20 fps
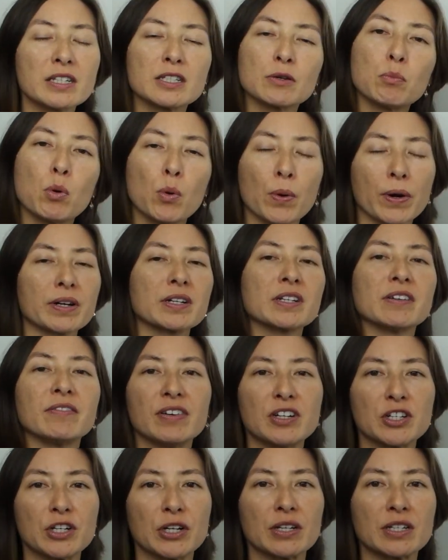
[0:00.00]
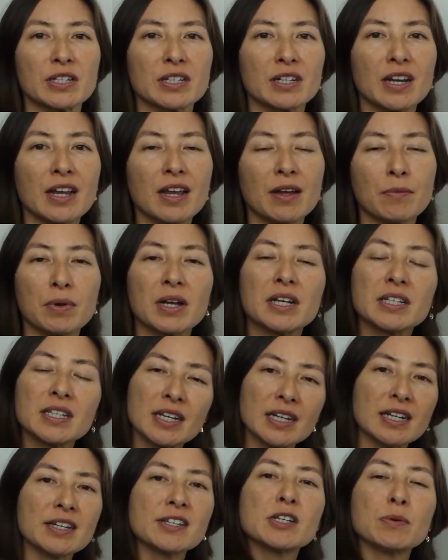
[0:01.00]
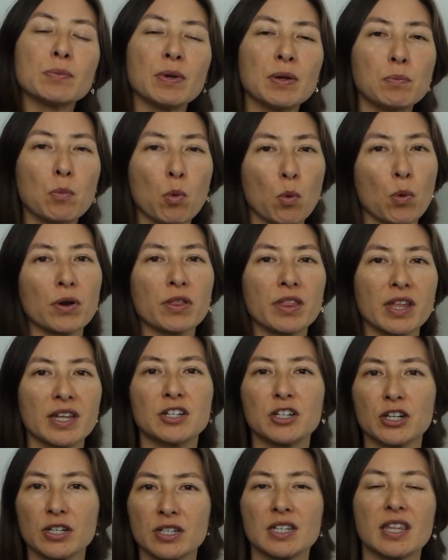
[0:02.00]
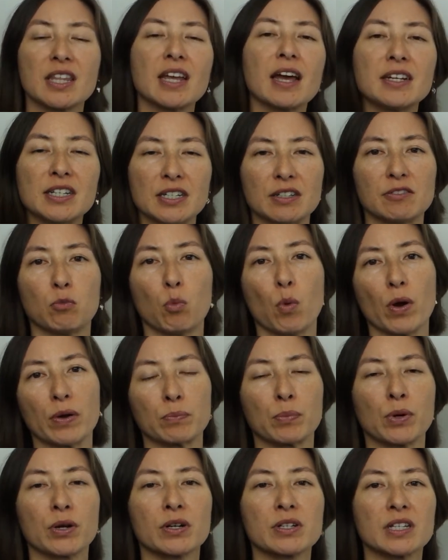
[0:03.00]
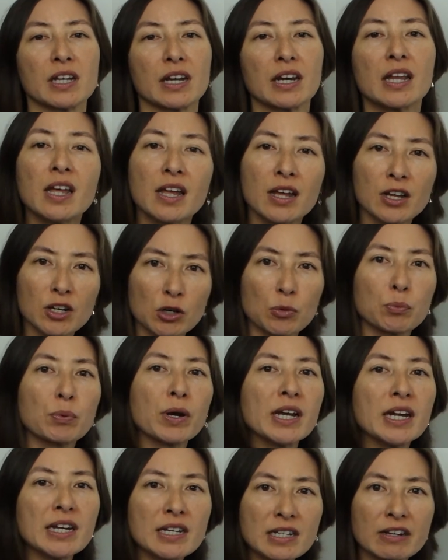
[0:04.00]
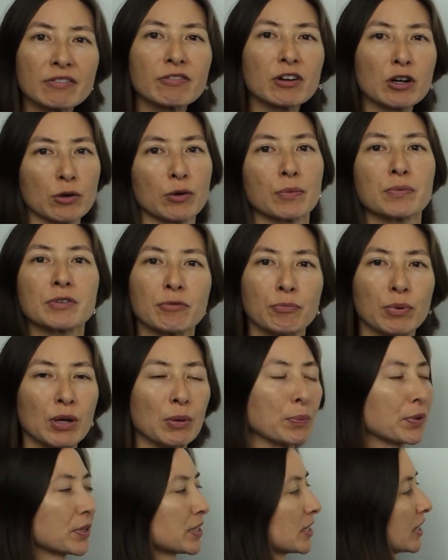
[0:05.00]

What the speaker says: is important to visions because it needs to be more than just the idea of one person. You're bringing different groups of people